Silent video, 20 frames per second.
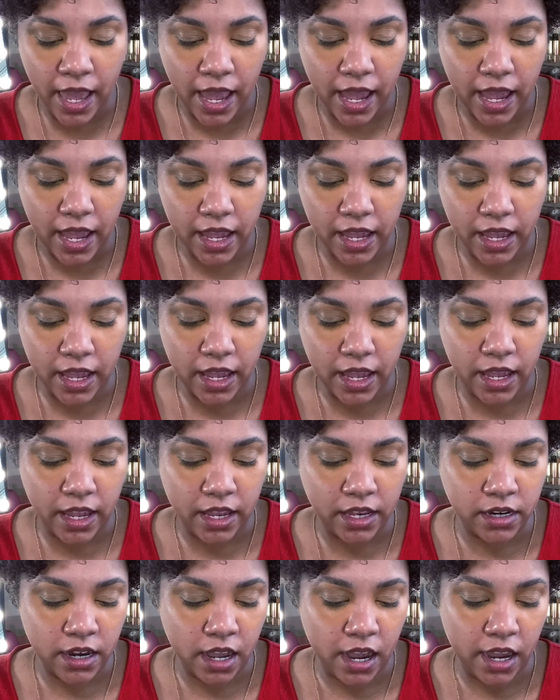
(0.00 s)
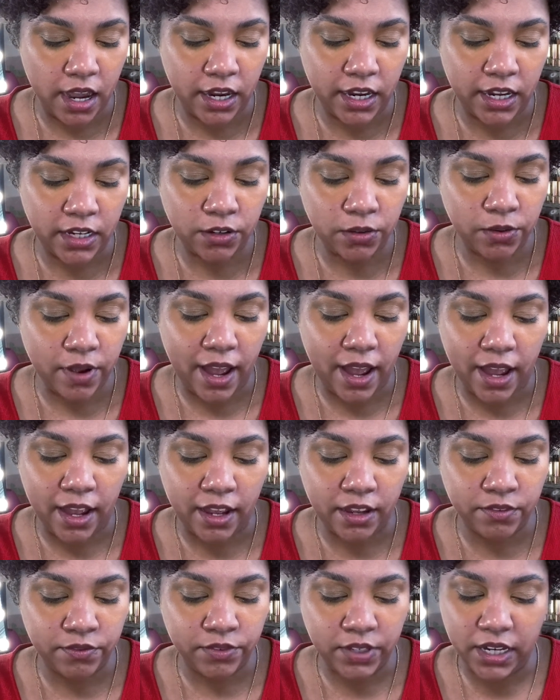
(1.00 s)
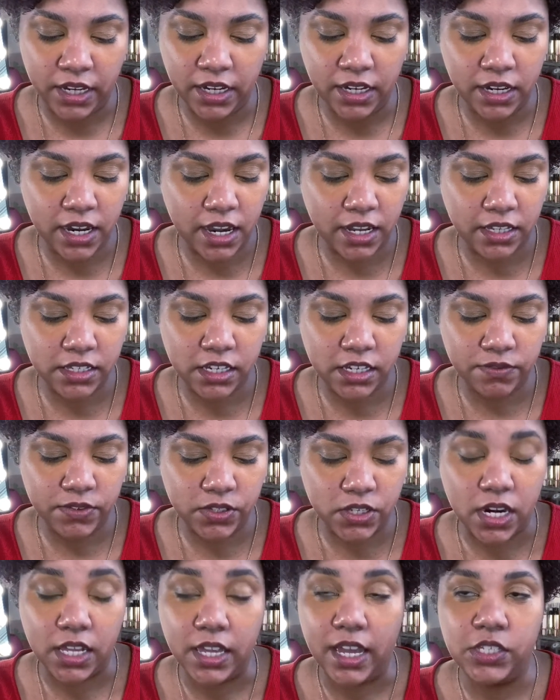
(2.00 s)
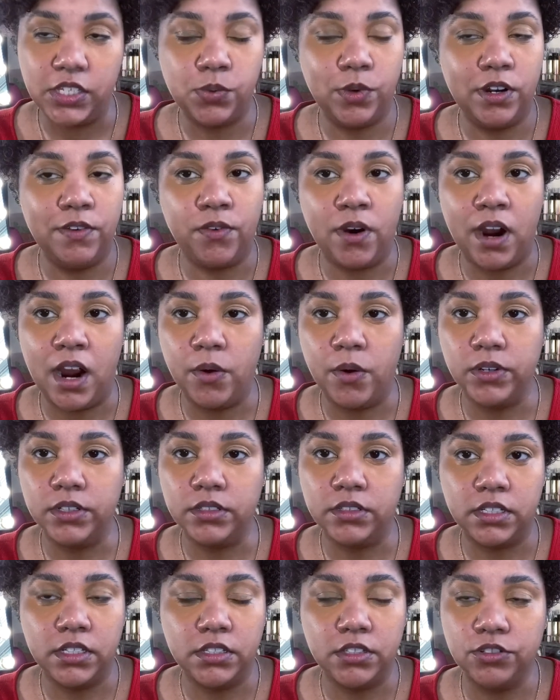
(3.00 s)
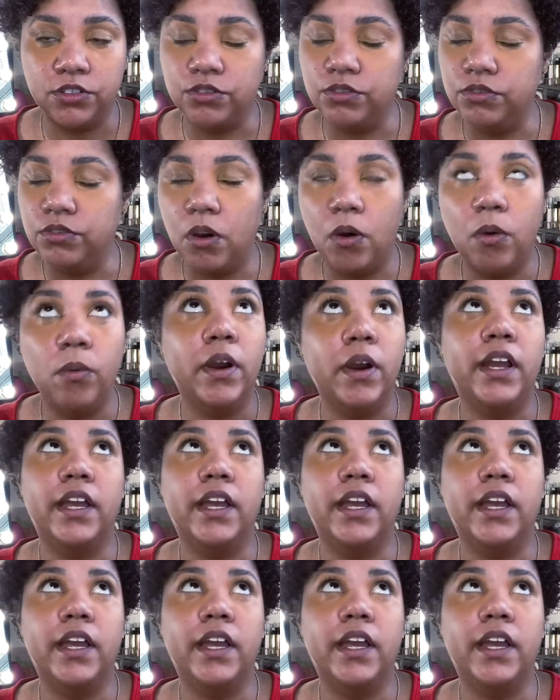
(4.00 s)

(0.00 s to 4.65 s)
And I don't have any idea if it's gonna last 24 hours because there's no way